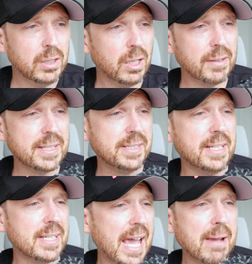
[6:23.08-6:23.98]
you know,
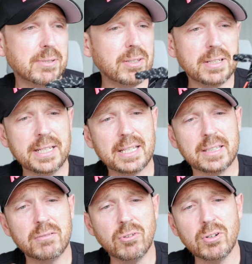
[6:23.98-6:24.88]
there's absolutely
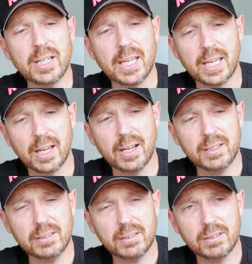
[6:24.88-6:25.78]
nothing wrong
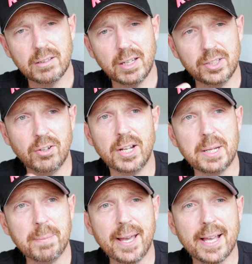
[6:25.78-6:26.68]
here at
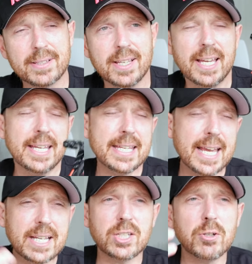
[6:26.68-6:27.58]
£90.
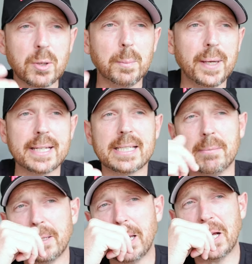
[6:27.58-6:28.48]
Yes, you can pick
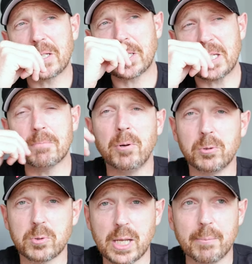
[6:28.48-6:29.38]
some of last year's
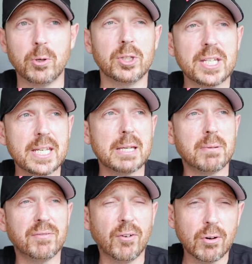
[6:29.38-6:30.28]
models up or the year
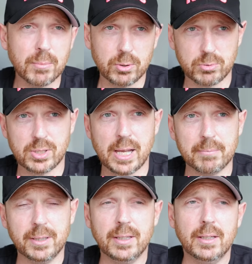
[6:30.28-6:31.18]
before models
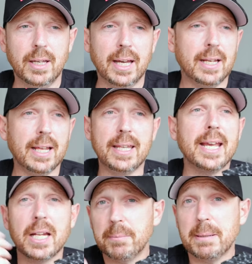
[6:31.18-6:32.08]
up, and
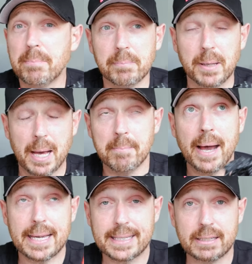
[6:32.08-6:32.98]
they're going to be
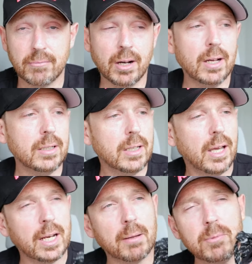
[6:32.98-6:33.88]
amazing, right?
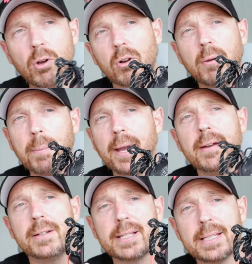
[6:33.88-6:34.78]
And I'm not
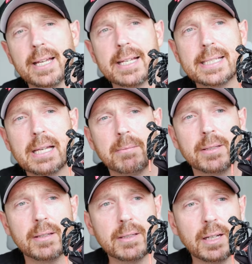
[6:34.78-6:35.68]
comparing this against some
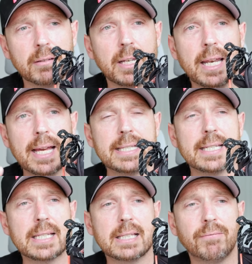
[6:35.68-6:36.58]
of the, you know, the
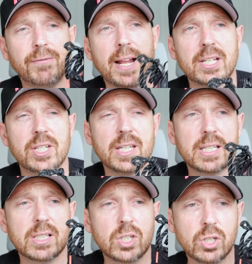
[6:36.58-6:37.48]
latest,
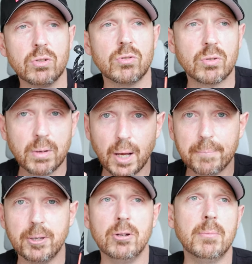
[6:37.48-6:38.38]
flashiest shoes from like
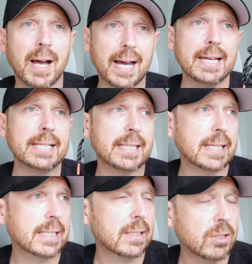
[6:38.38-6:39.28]
Puma,
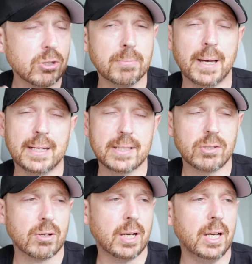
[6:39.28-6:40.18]
Asics and New
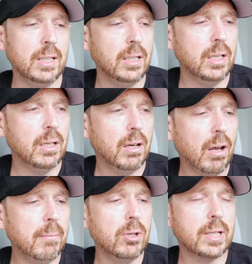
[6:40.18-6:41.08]
Balance, okay?
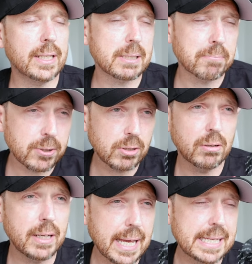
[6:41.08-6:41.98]
I'm looking at this
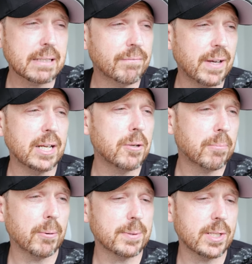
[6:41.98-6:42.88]
purely as a value
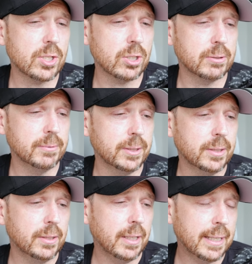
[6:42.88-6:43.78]
proposition.
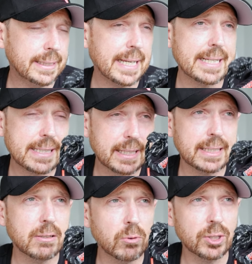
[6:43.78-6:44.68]
And that's, I
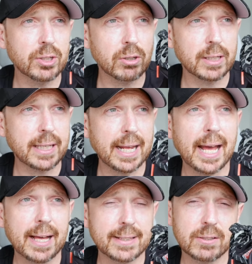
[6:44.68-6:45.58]
think, what you've got to get
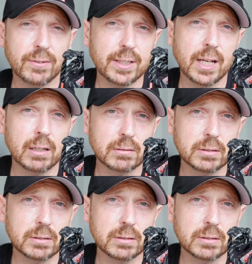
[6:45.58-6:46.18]
out of this video,